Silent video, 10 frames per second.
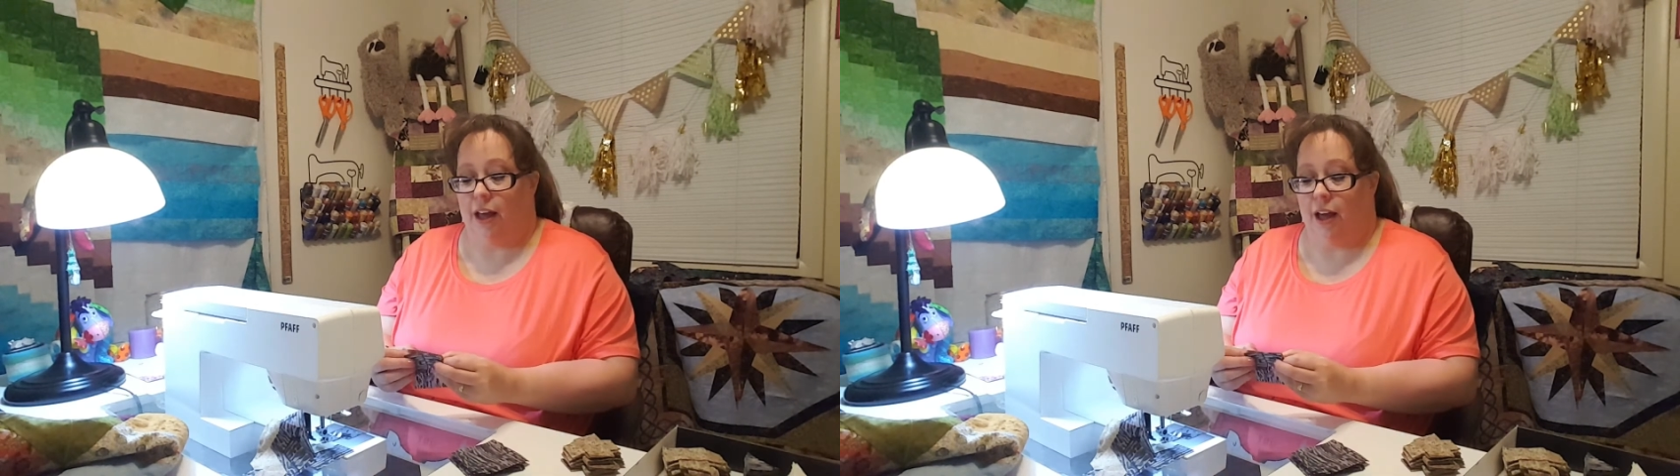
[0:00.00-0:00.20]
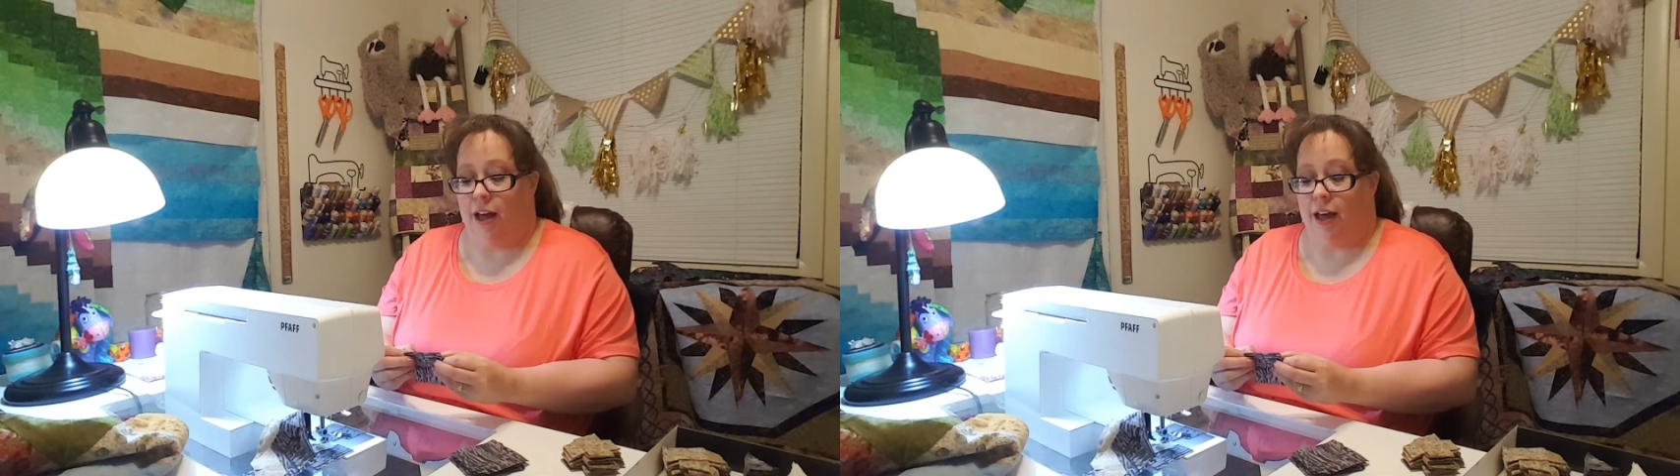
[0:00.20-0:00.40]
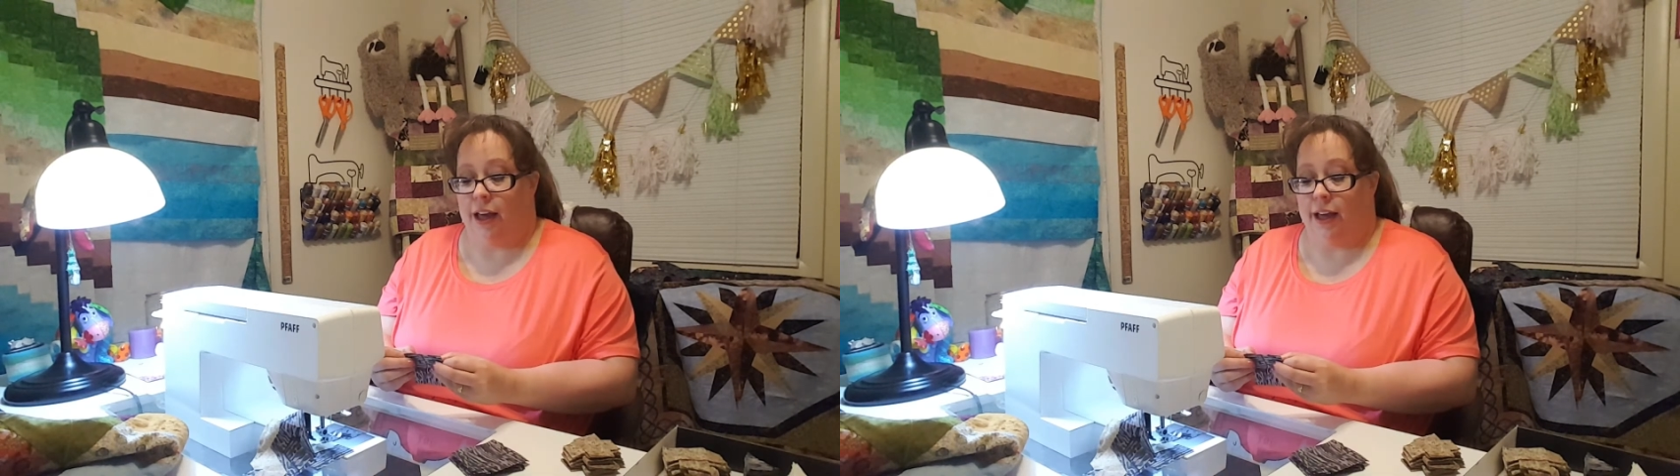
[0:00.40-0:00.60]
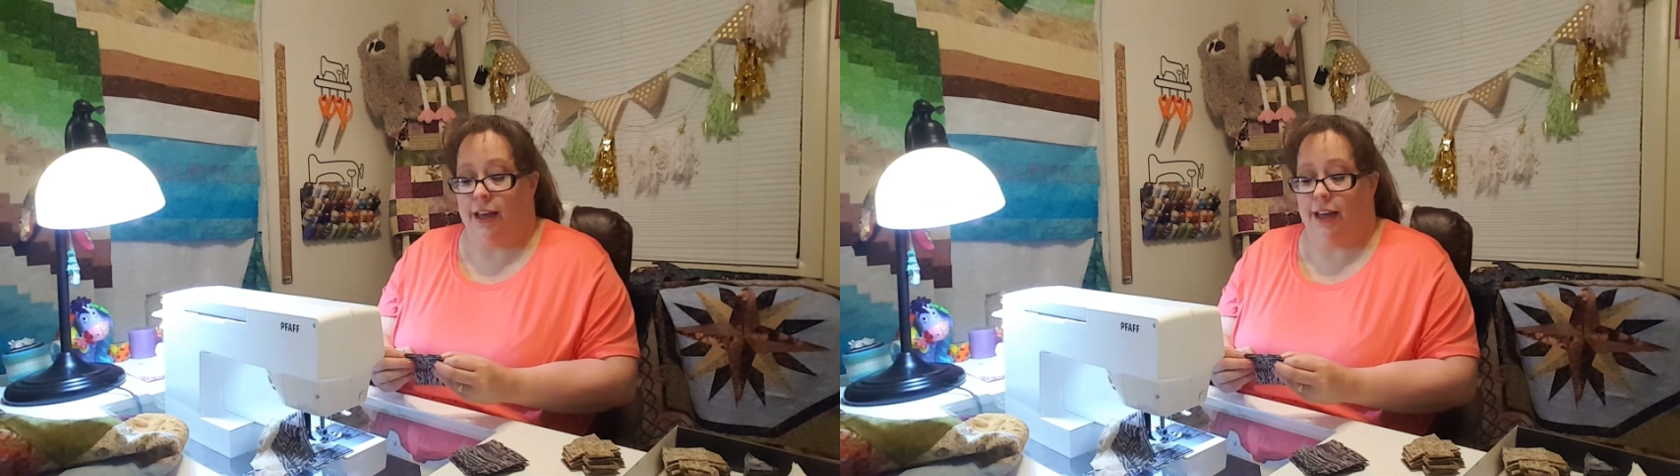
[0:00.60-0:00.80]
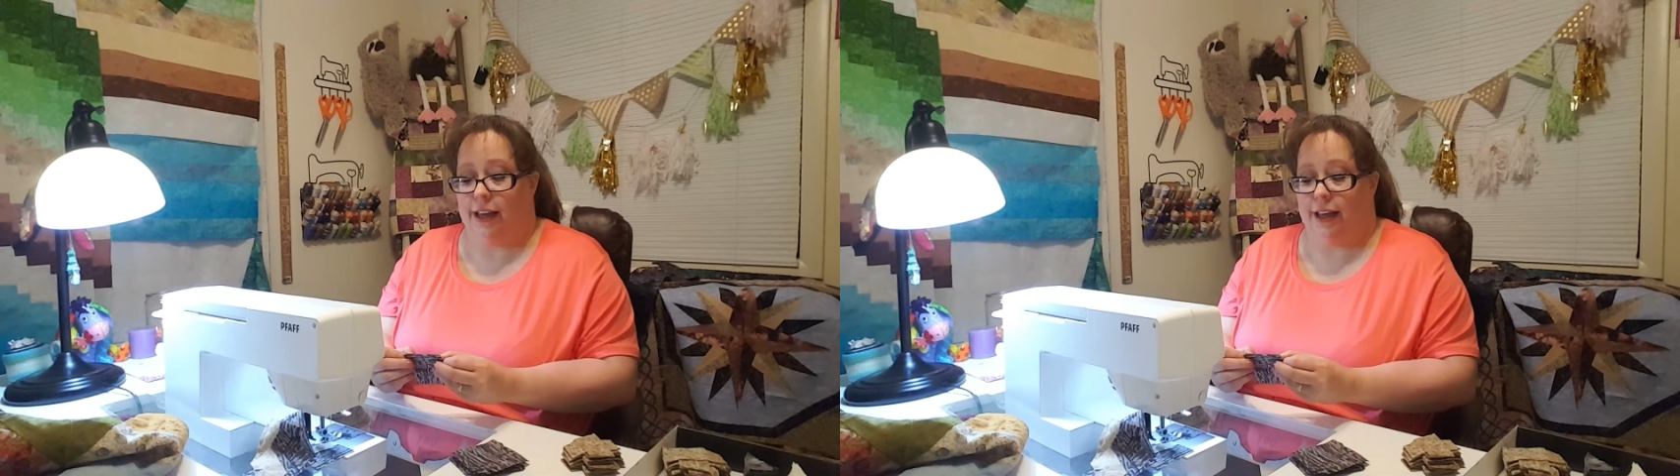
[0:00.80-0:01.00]

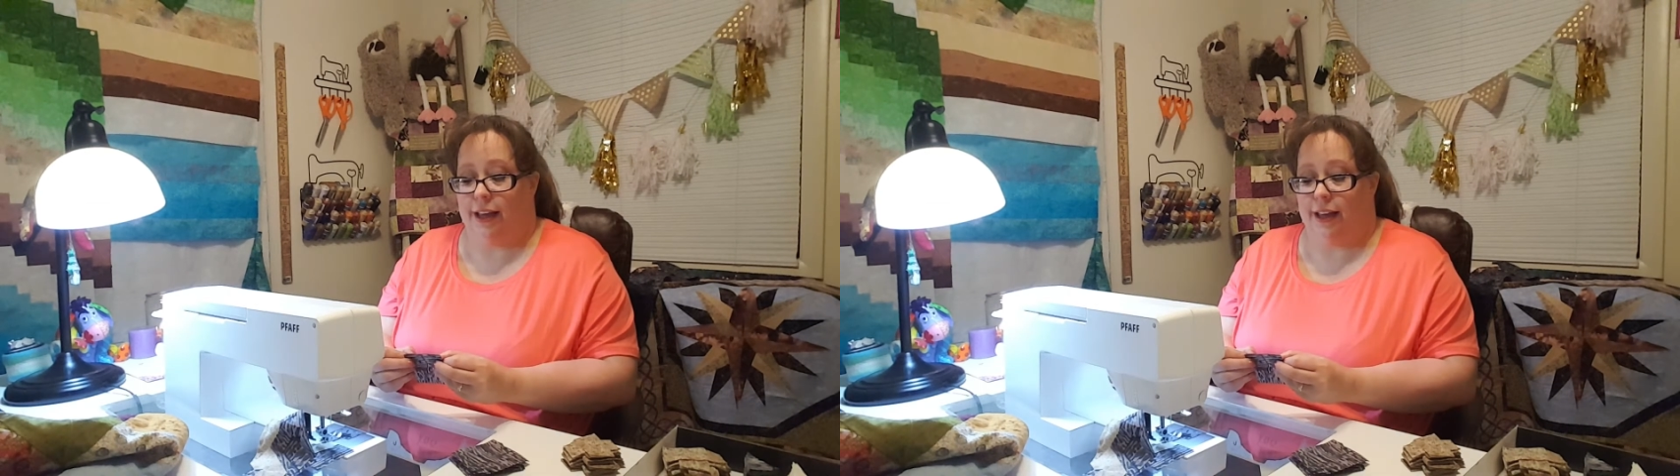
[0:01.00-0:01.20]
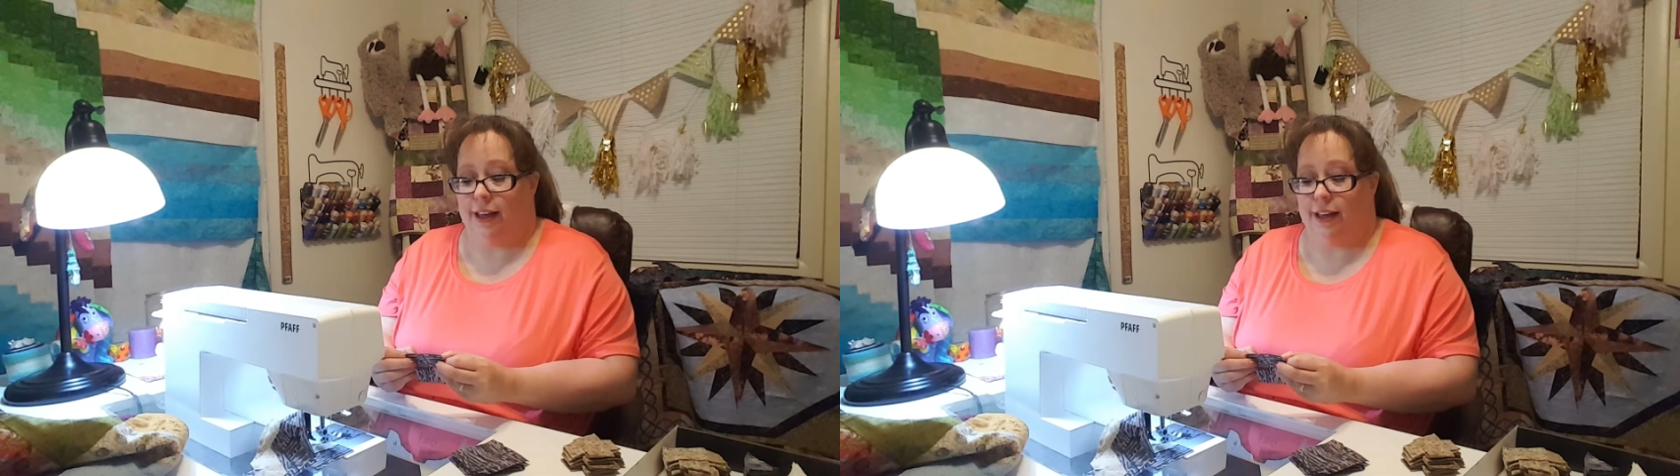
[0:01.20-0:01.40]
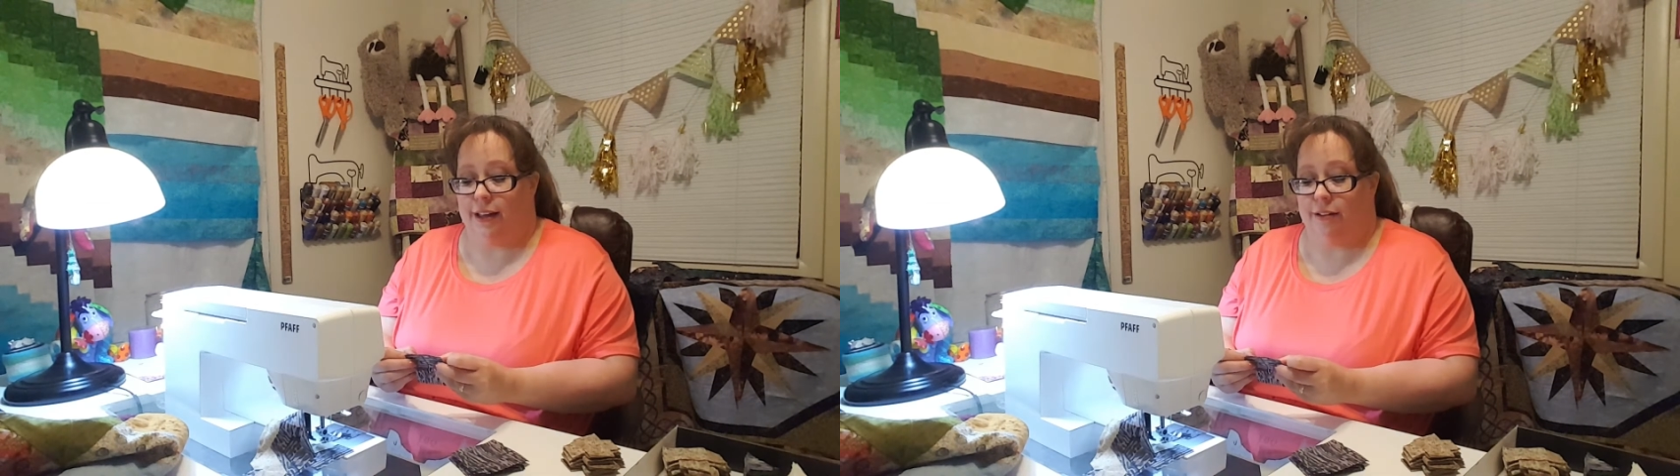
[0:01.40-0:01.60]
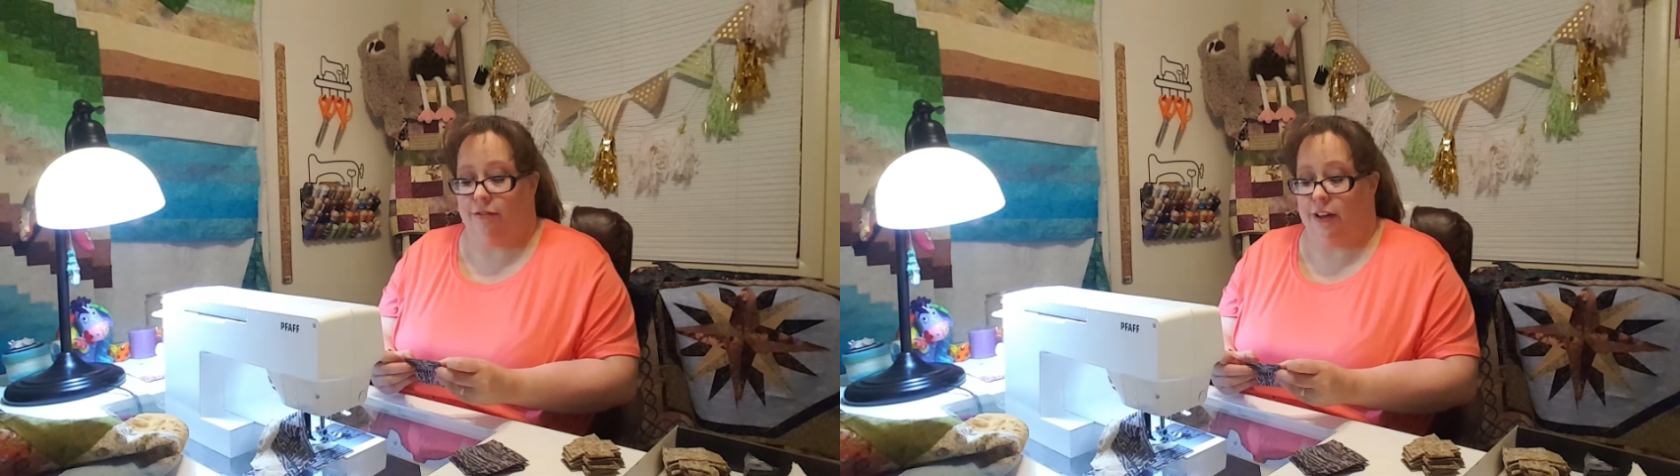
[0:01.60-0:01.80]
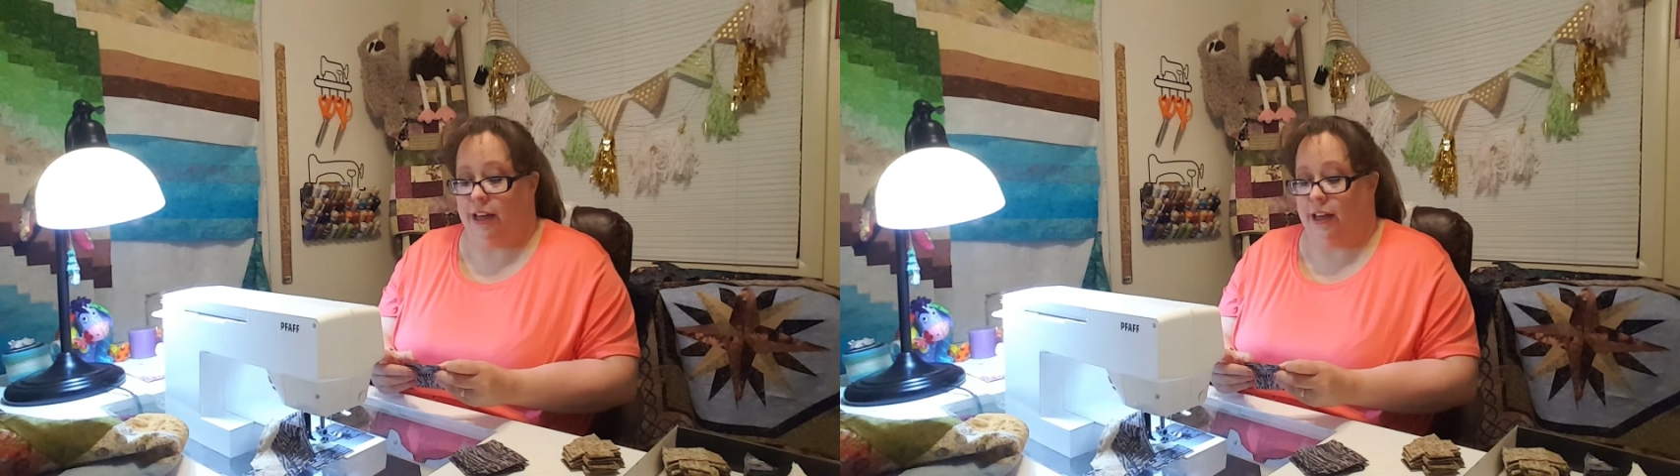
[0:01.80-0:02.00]
I
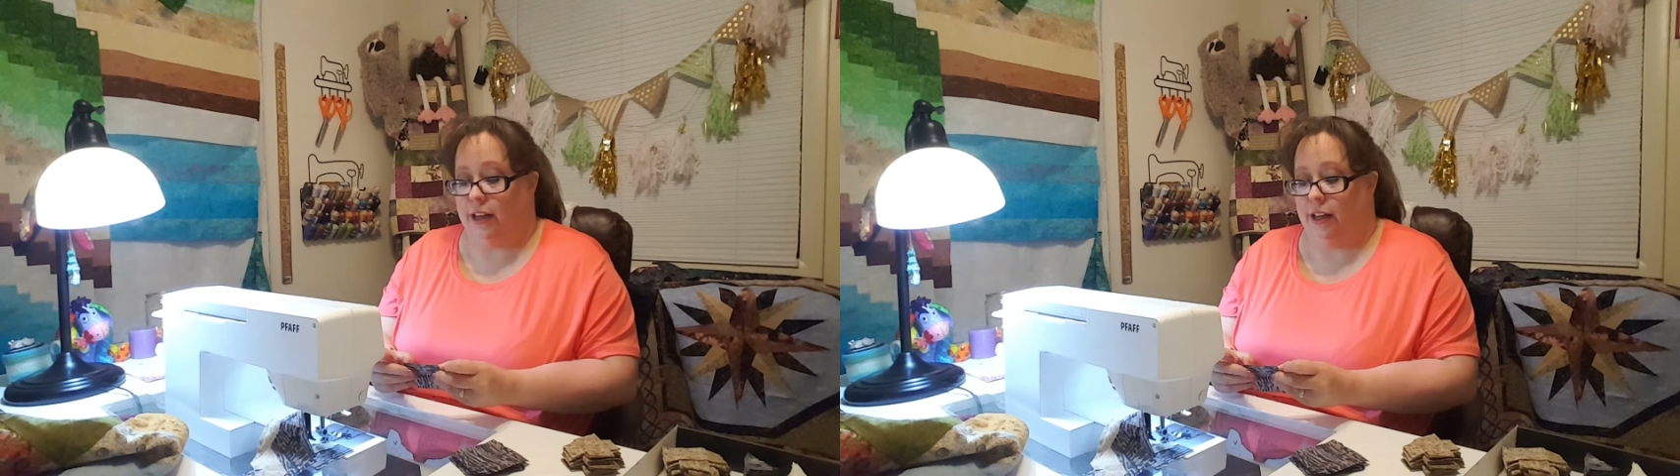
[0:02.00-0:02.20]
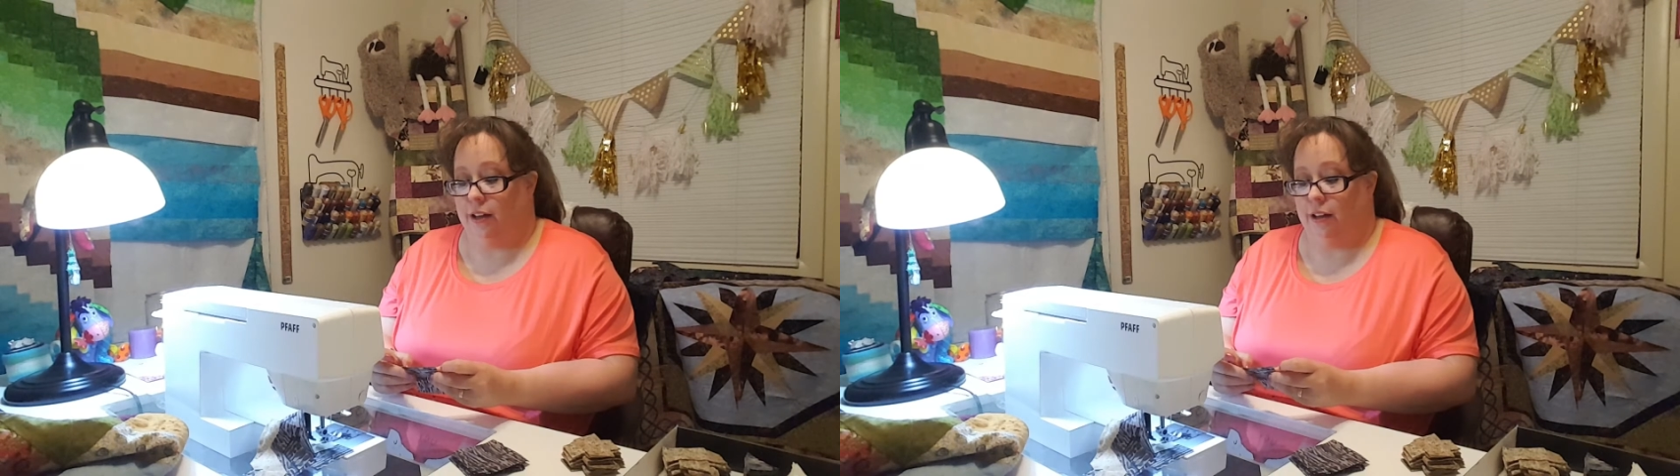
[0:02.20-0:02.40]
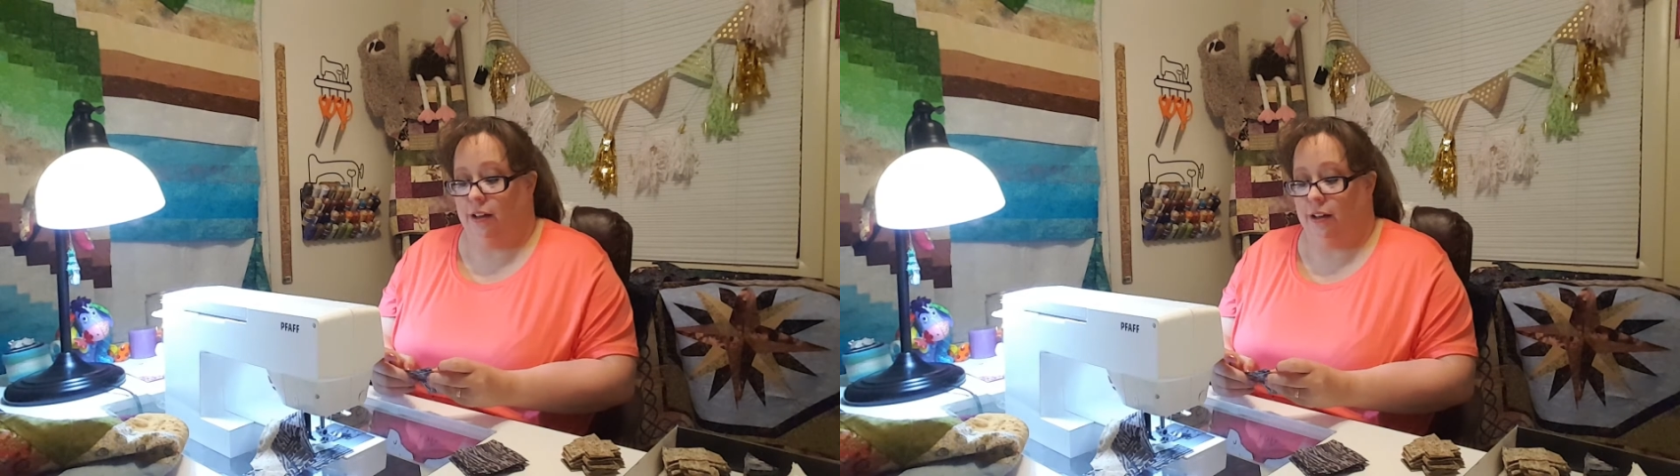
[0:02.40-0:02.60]
have a